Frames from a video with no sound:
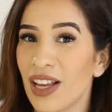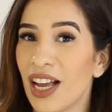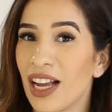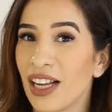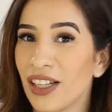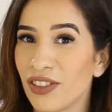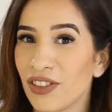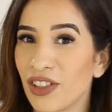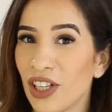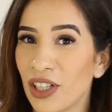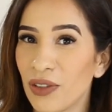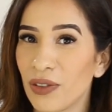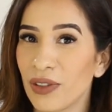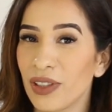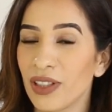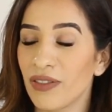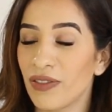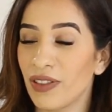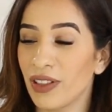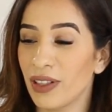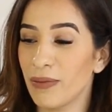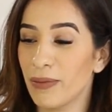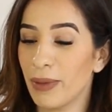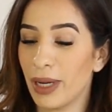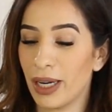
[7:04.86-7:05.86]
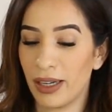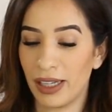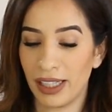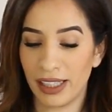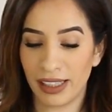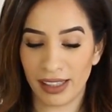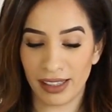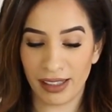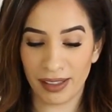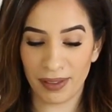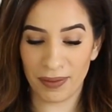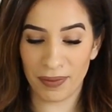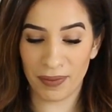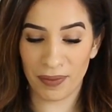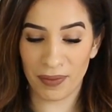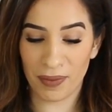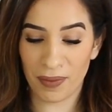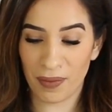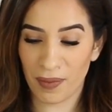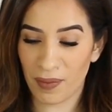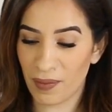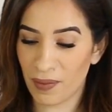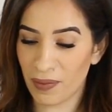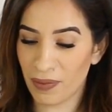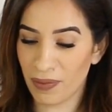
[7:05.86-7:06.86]
I genuinely feel embarrassed.
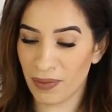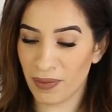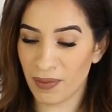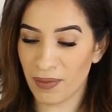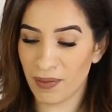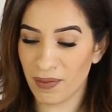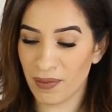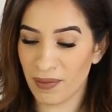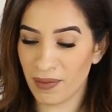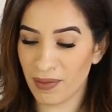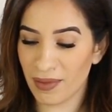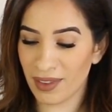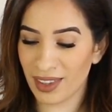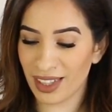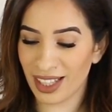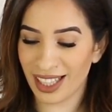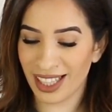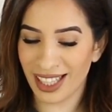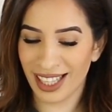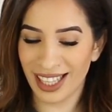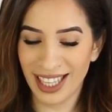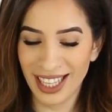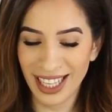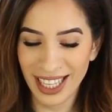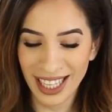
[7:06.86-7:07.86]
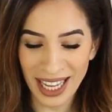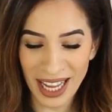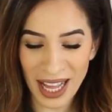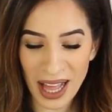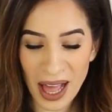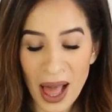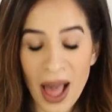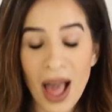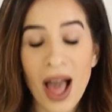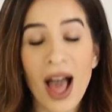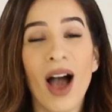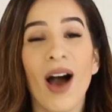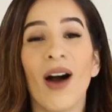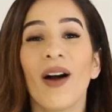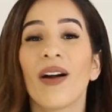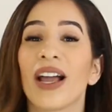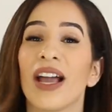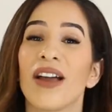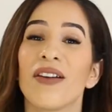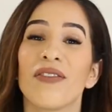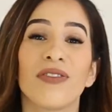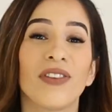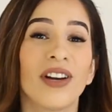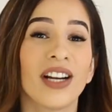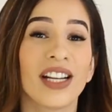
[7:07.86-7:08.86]

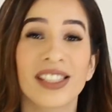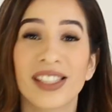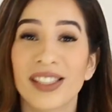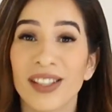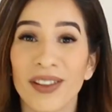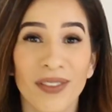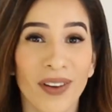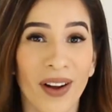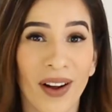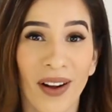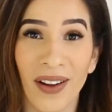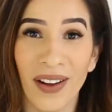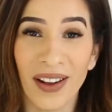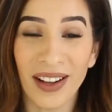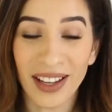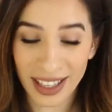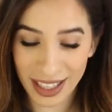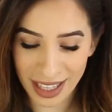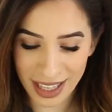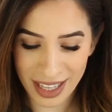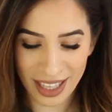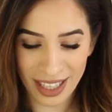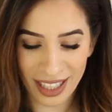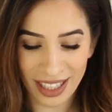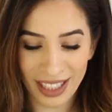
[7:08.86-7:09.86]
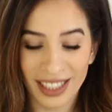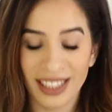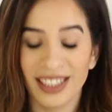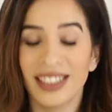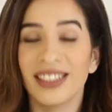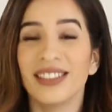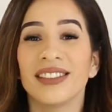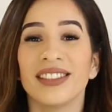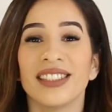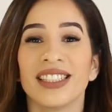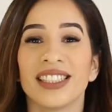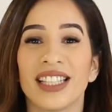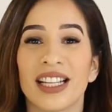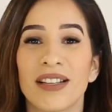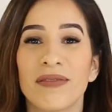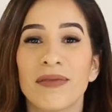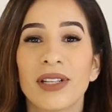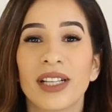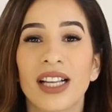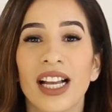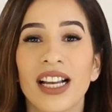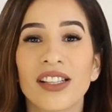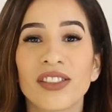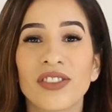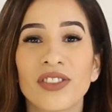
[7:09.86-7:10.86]
Okay, first of all, let
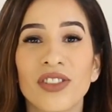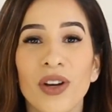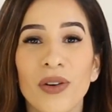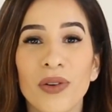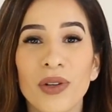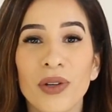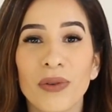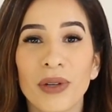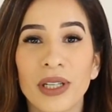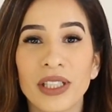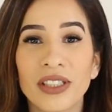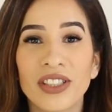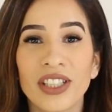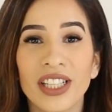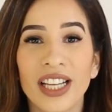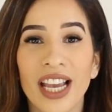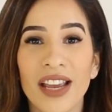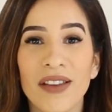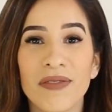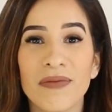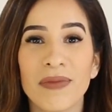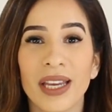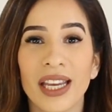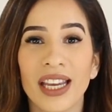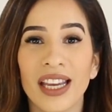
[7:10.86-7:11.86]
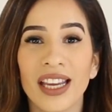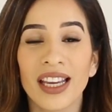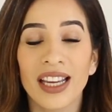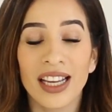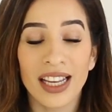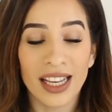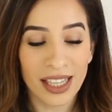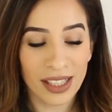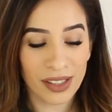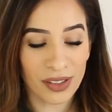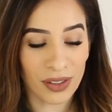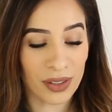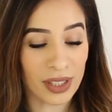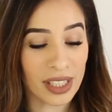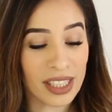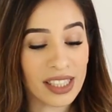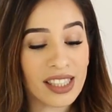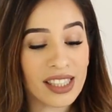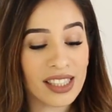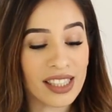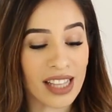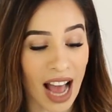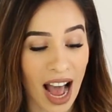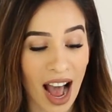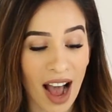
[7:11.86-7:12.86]
me guys show you what she gave me. So this
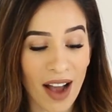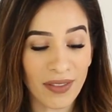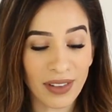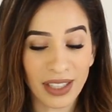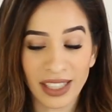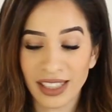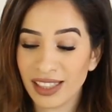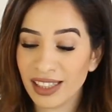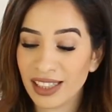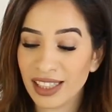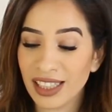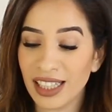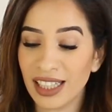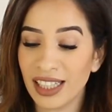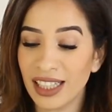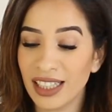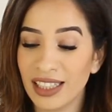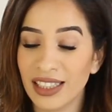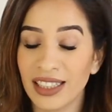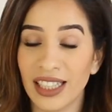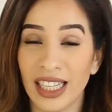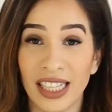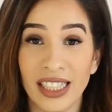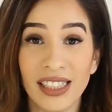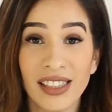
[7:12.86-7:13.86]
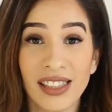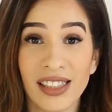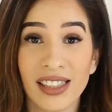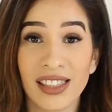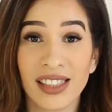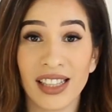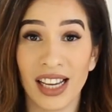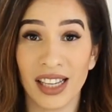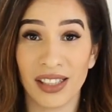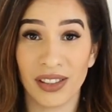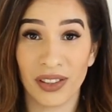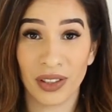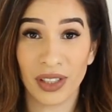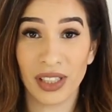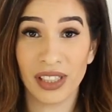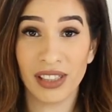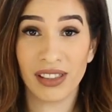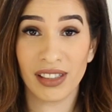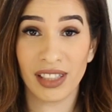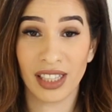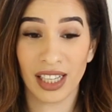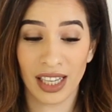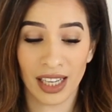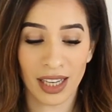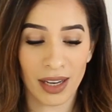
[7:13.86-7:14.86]
is obviously lace, as you can
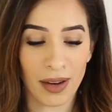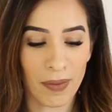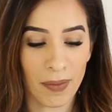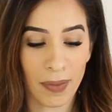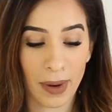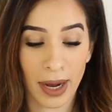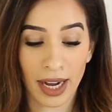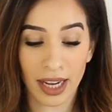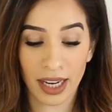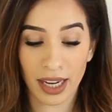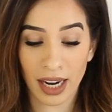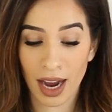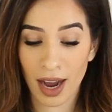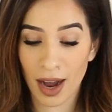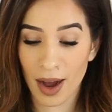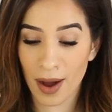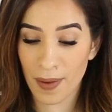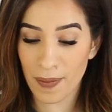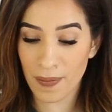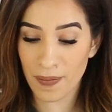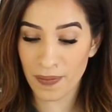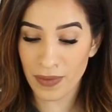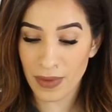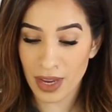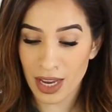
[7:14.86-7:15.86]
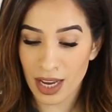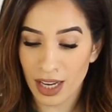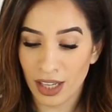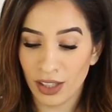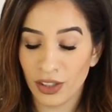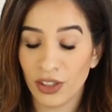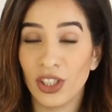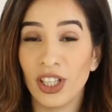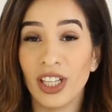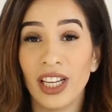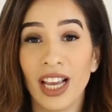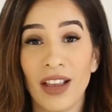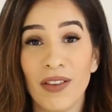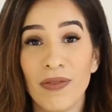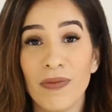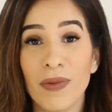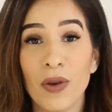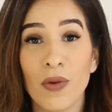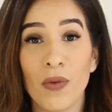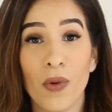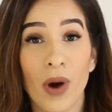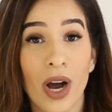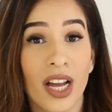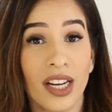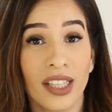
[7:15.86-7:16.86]
see, but um, she gave
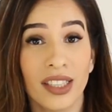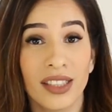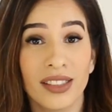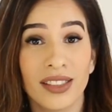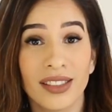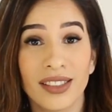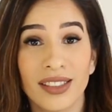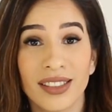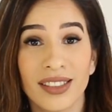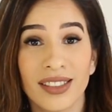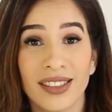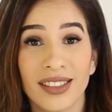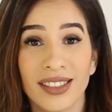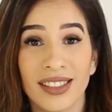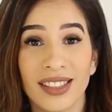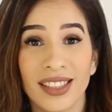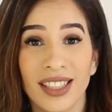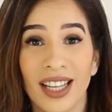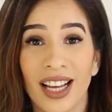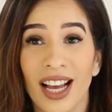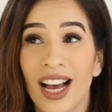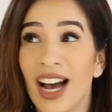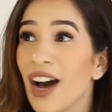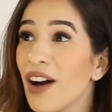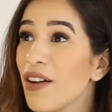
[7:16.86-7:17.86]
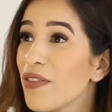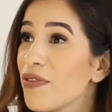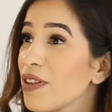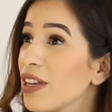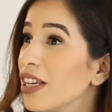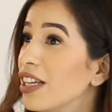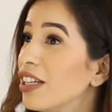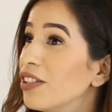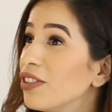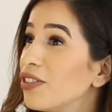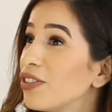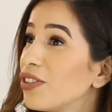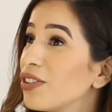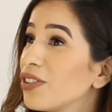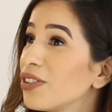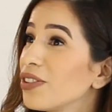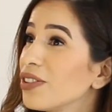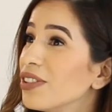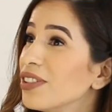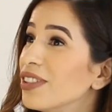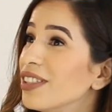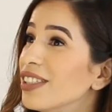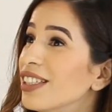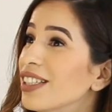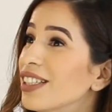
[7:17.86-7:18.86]
me one of each